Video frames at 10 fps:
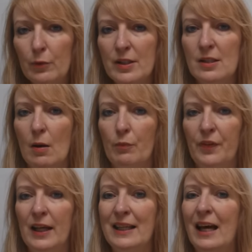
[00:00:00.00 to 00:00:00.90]
with
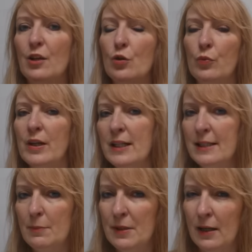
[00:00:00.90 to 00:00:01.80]
something that you really
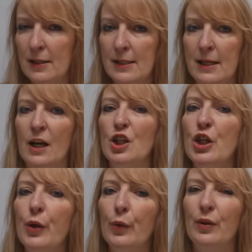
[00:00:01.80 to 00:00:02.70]
deep down inside
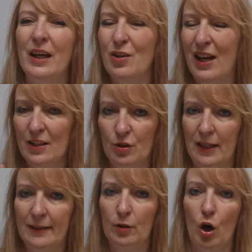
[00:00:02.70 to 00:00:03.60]
knew that you had to
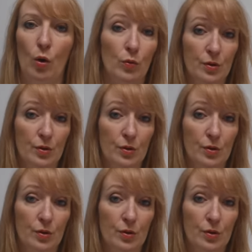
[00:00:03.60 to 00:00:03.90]
let go.